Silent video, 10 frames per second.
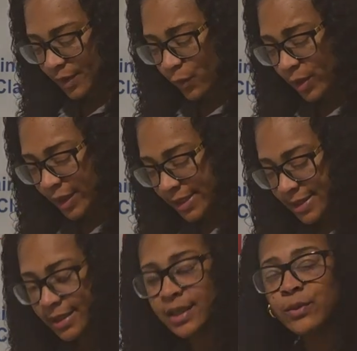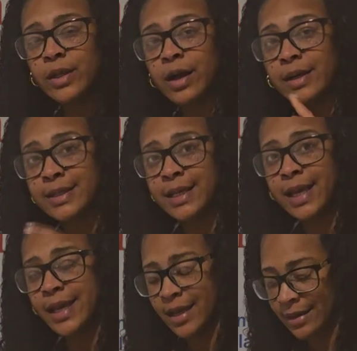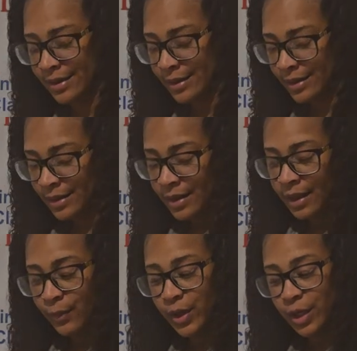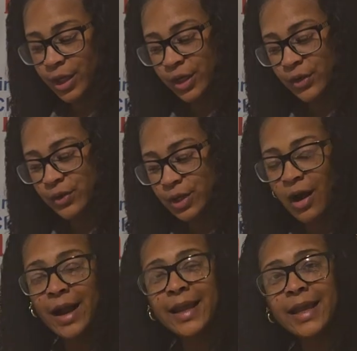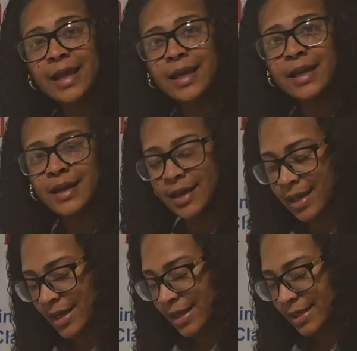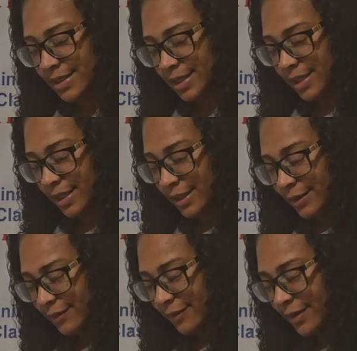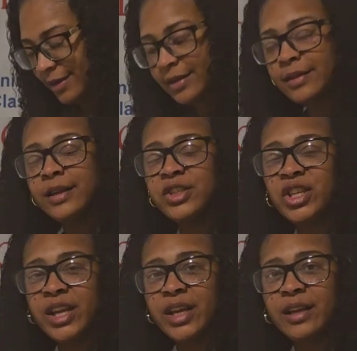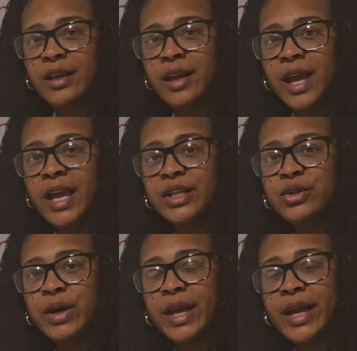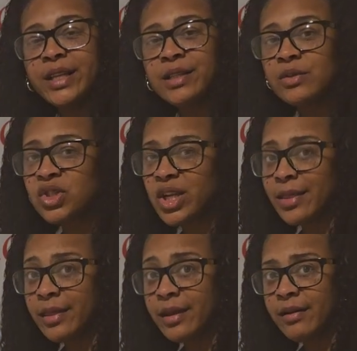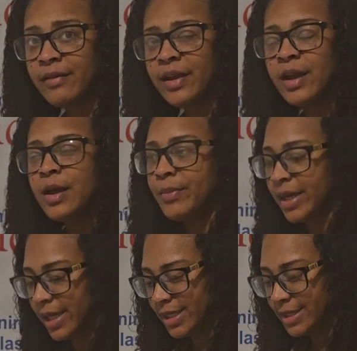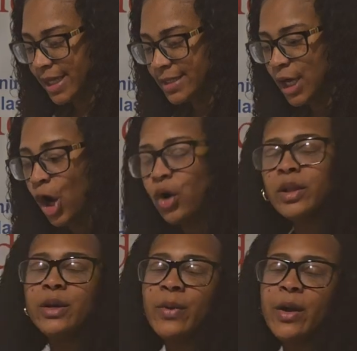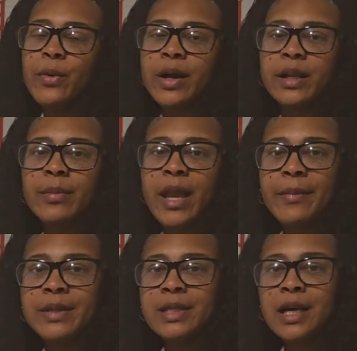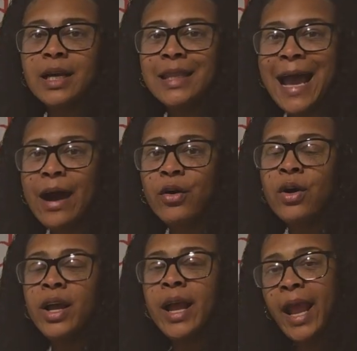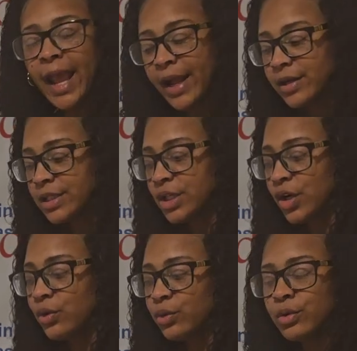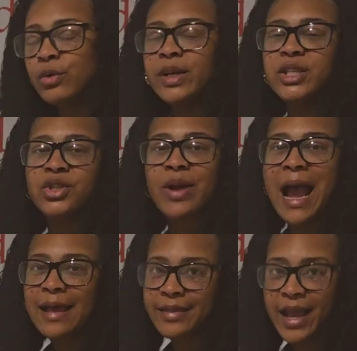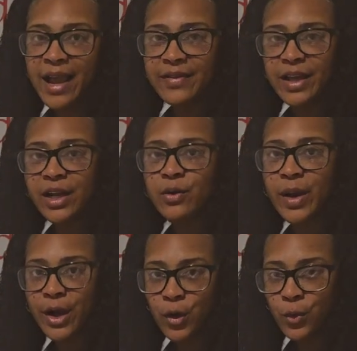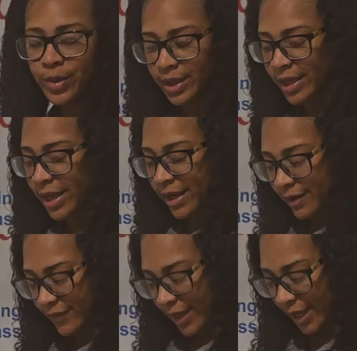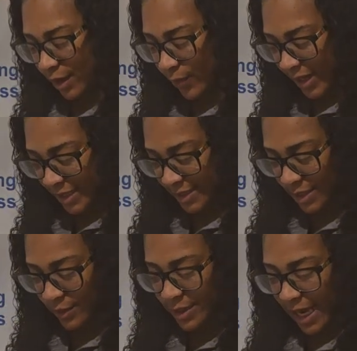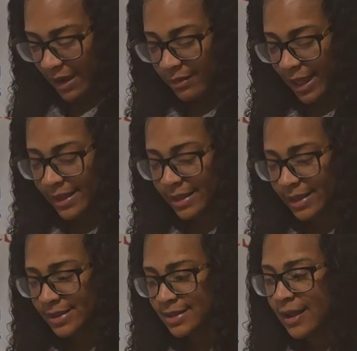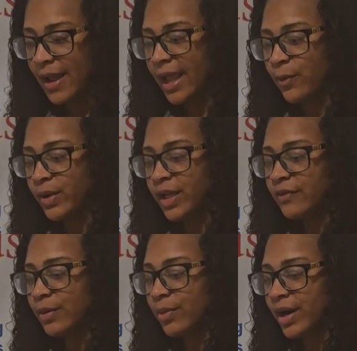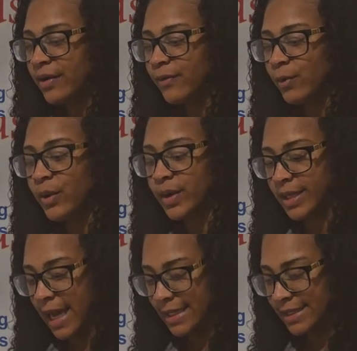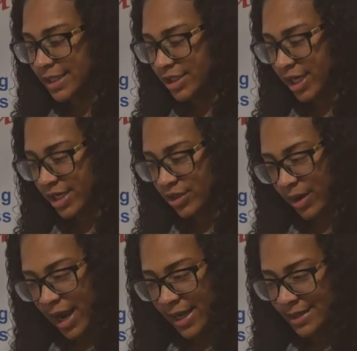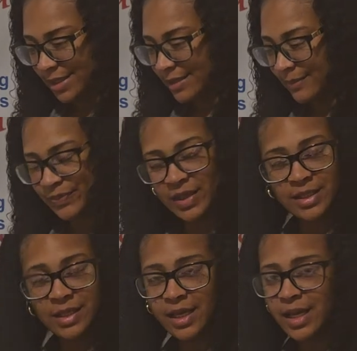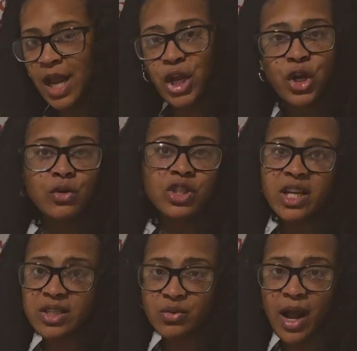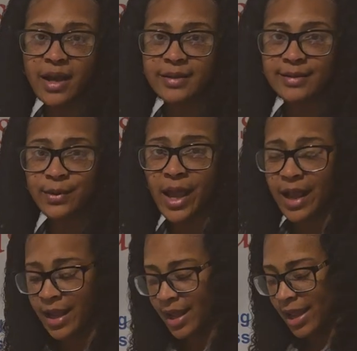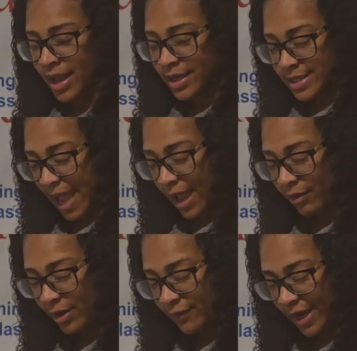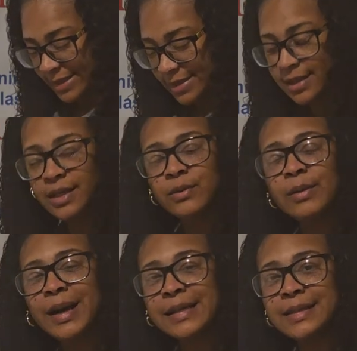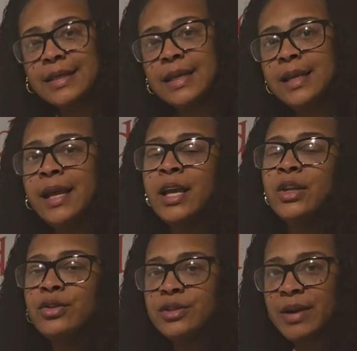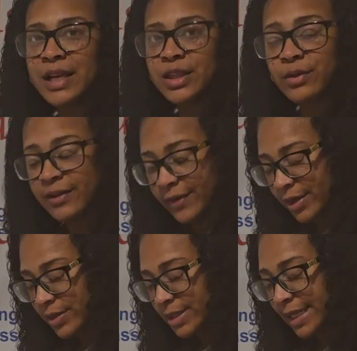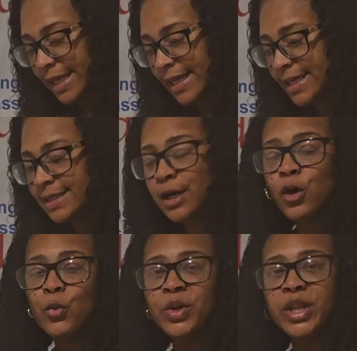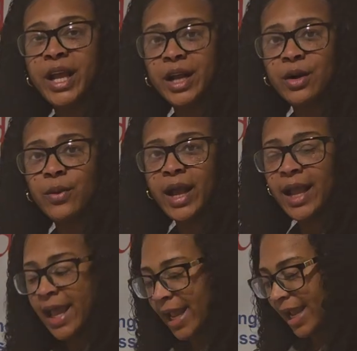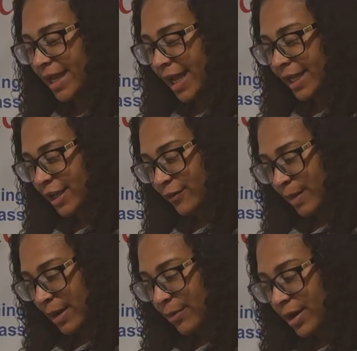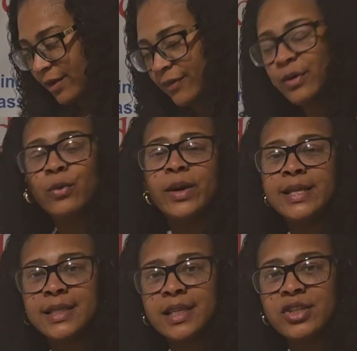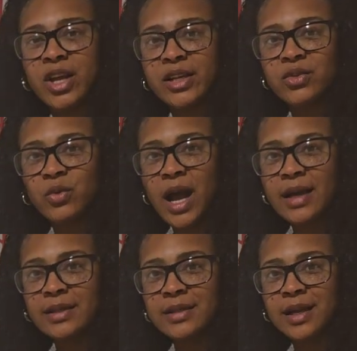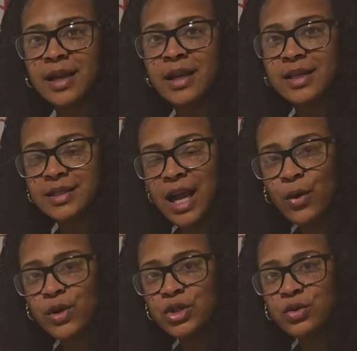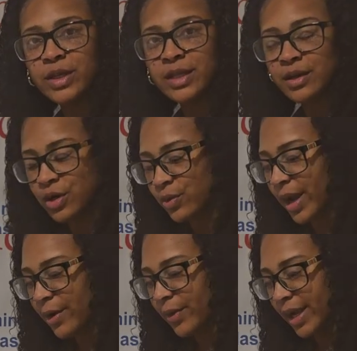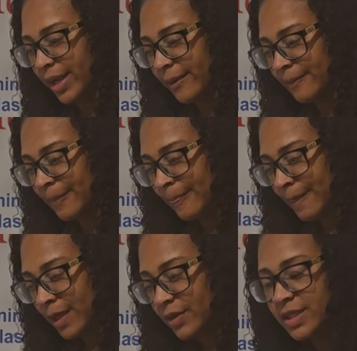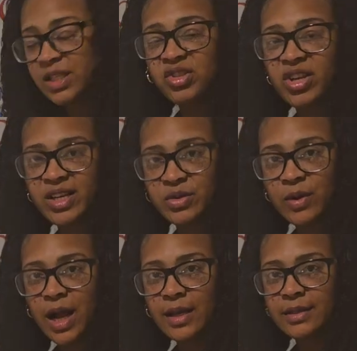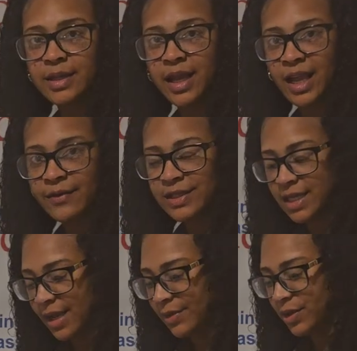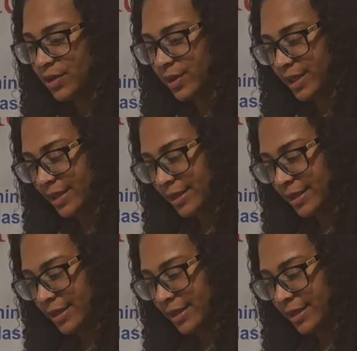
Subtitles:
We're gonna seal it with our C. We're gonna use our E to lift the chin and do a head tilt chin lift, because that's the only way we're gonna be able to allow air to go through. Is you have to have the airway open. If the airway is still down like this and we give a breath, we will not see chest rise. See, no chest rise, okay? Now, if I seal it with my C, use my three fingers, the E, to open the airway, and I give my breath, we see chest rise, because now we're doing it the correct way. You see chest rise every time you do it.